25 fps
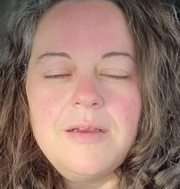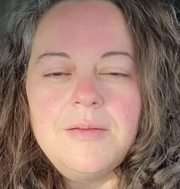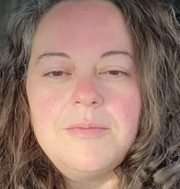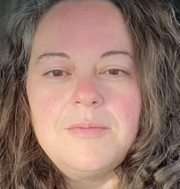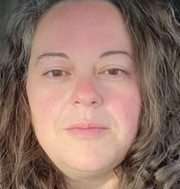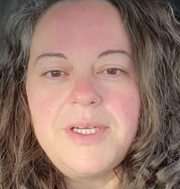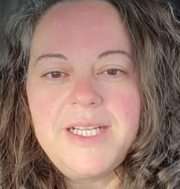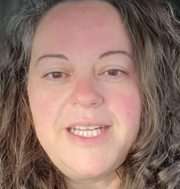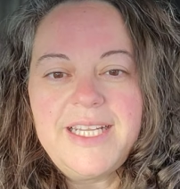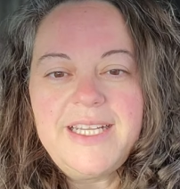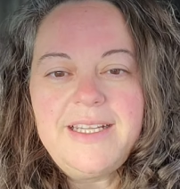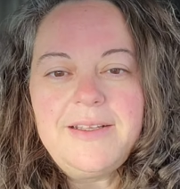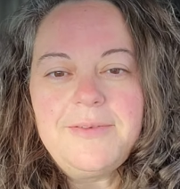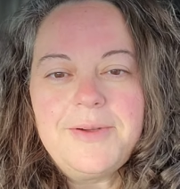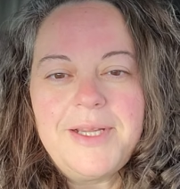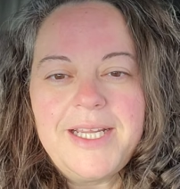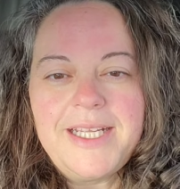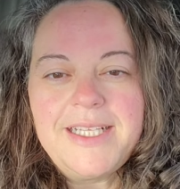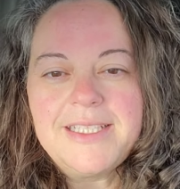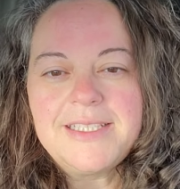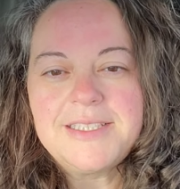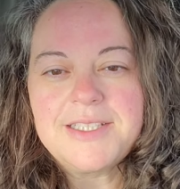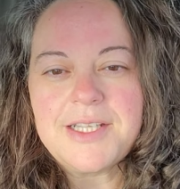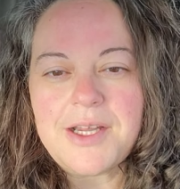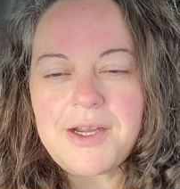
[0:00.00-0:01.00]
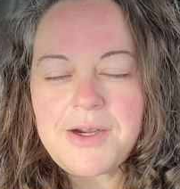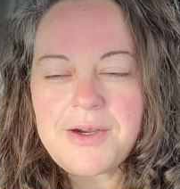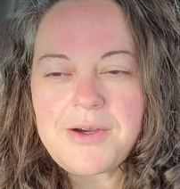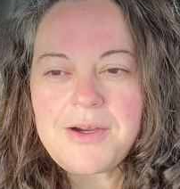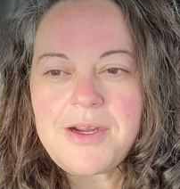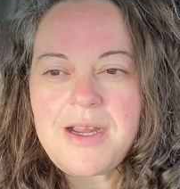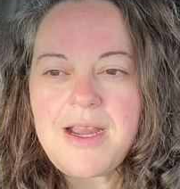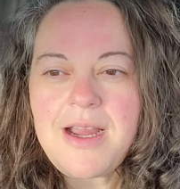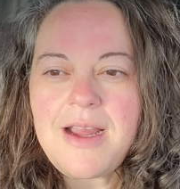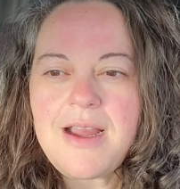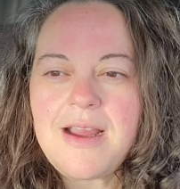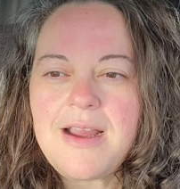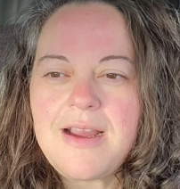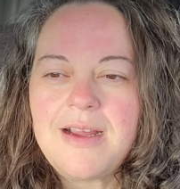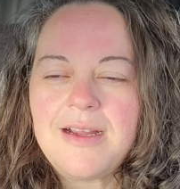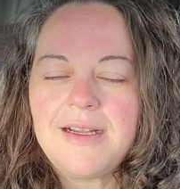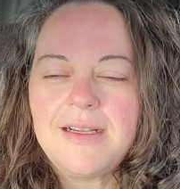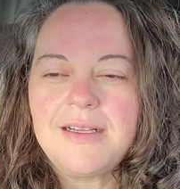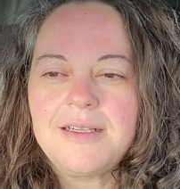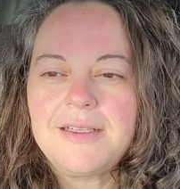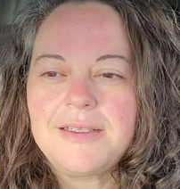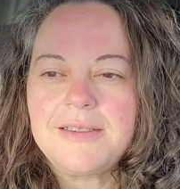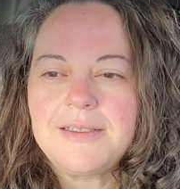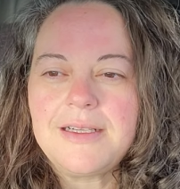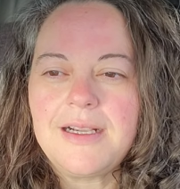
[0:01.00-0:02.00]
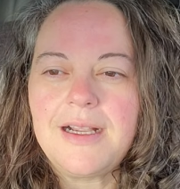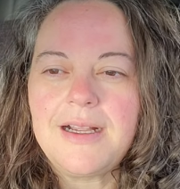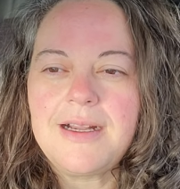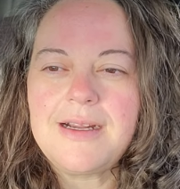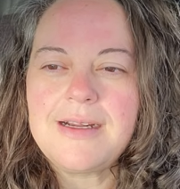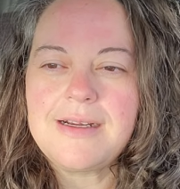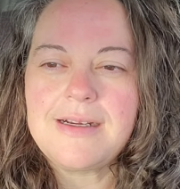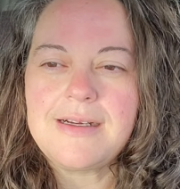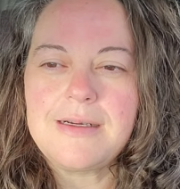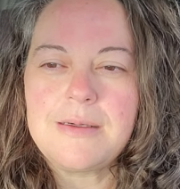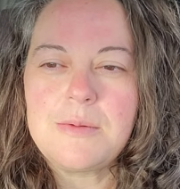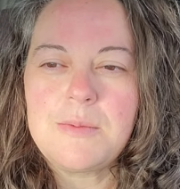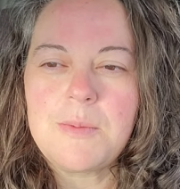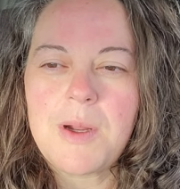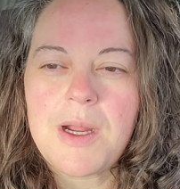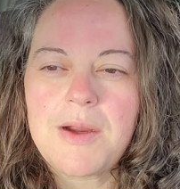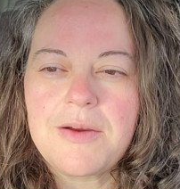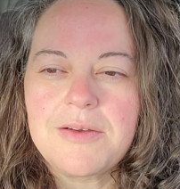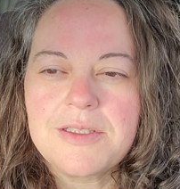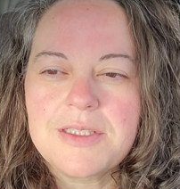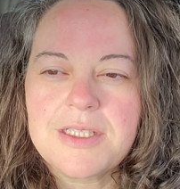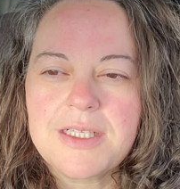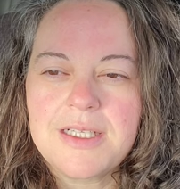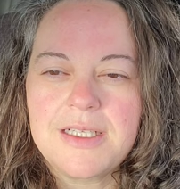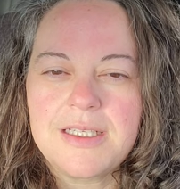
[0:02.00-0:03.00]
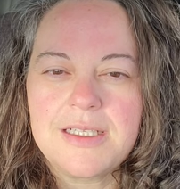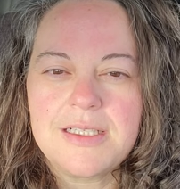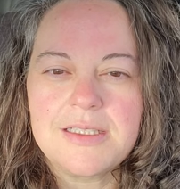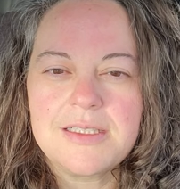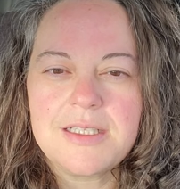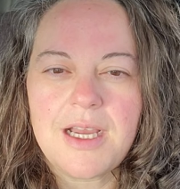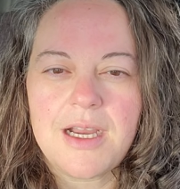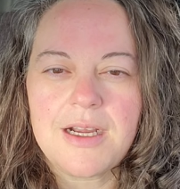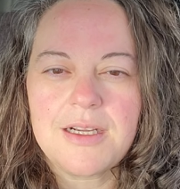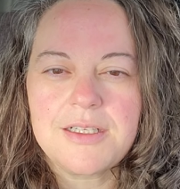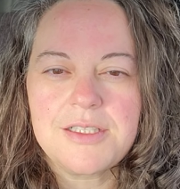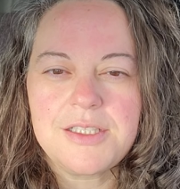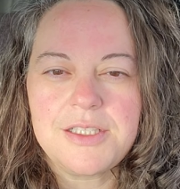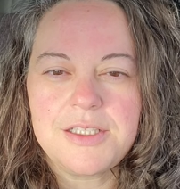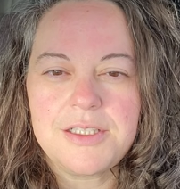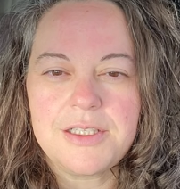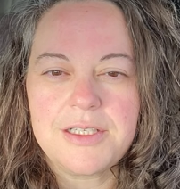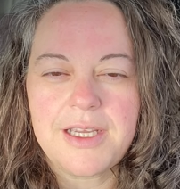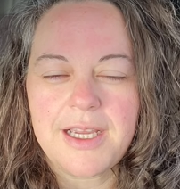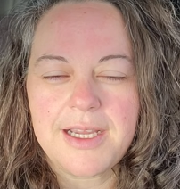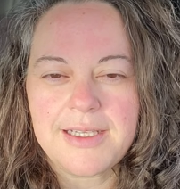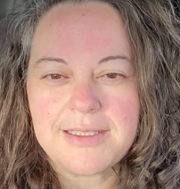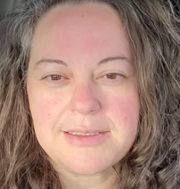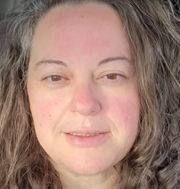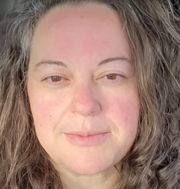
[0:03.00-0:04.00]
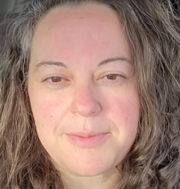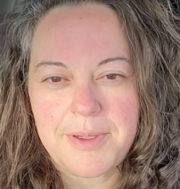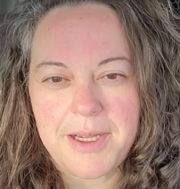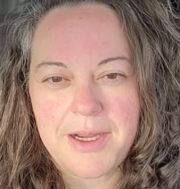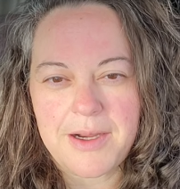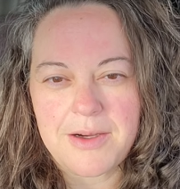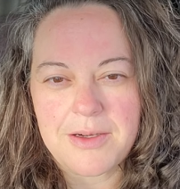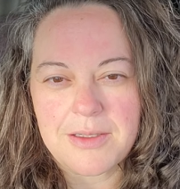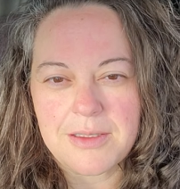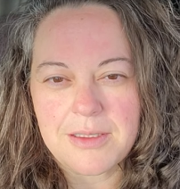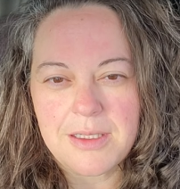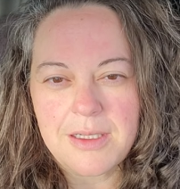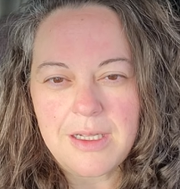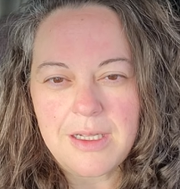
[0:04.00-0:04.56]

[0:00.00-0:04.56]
But anyway, so I was gonna talk to you guys about